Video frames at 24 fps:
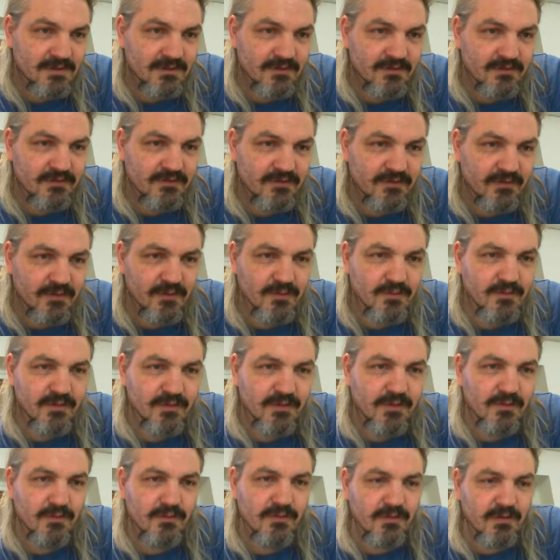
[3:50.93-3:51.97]
So the
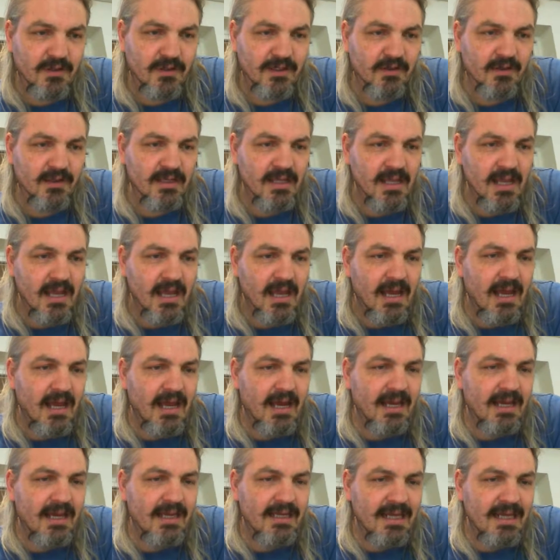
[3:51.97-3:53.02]
Guru 99,
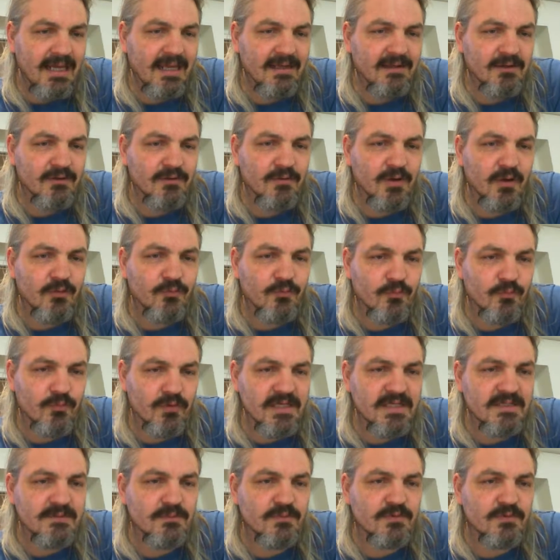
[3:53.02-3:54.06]
it had a
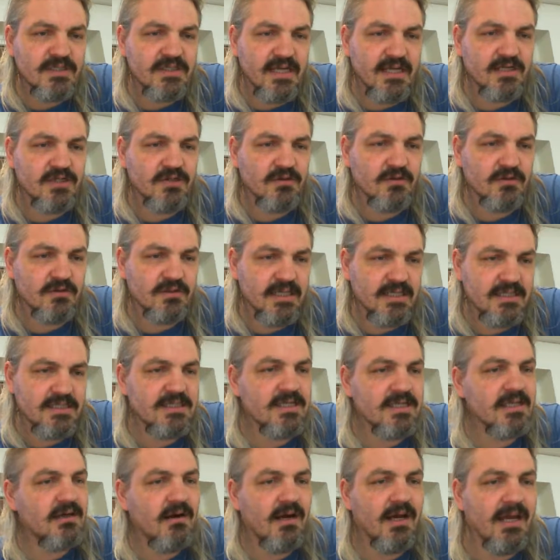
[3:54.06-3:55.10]
reasonable section on
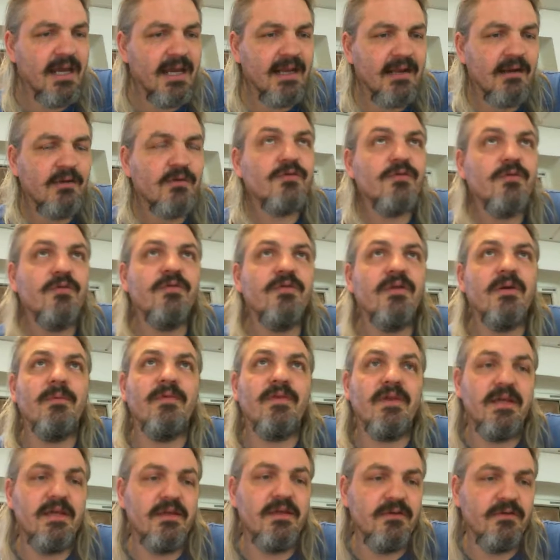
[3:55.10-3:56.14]
testing. I had looked through some of
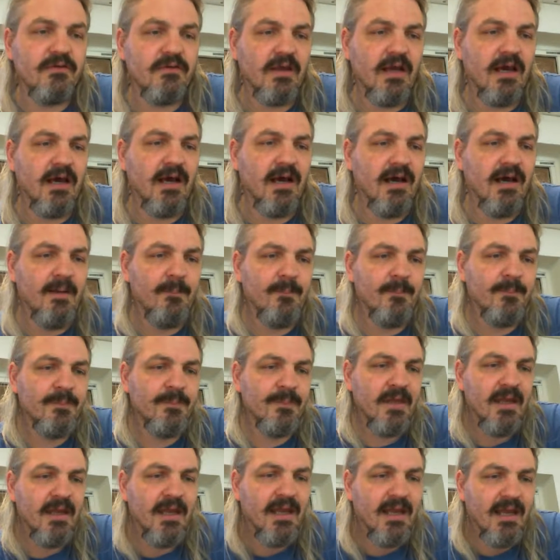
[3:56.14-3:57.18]
these, and
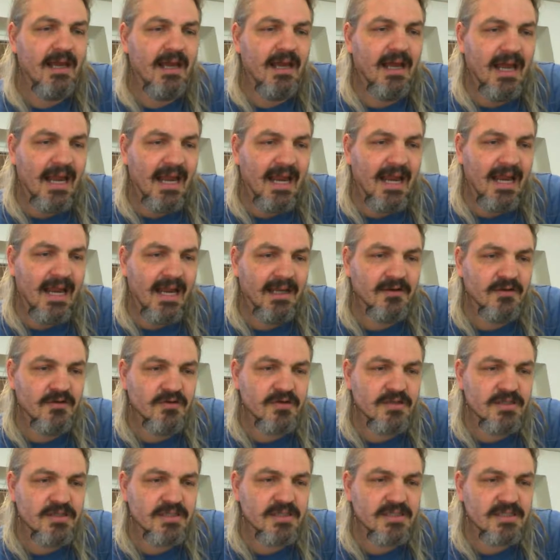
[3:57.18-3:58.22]

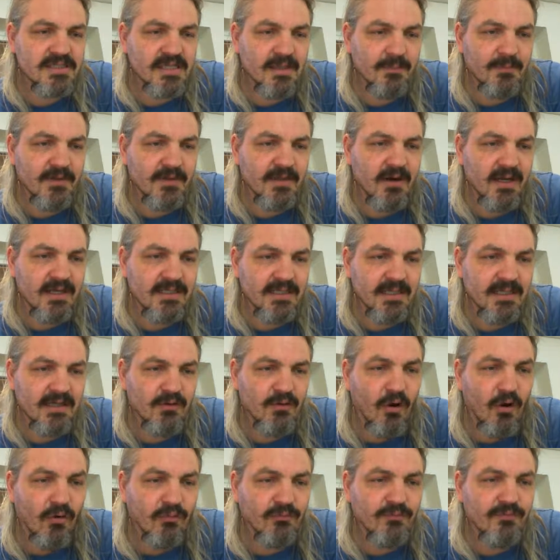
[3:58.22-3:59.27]
some of the idea
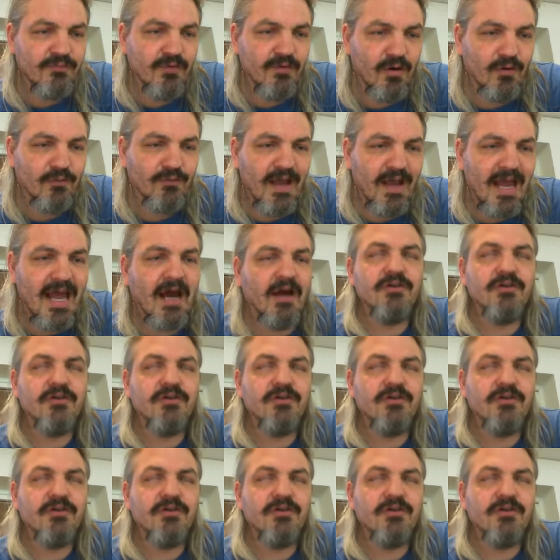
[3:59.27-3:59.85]
of how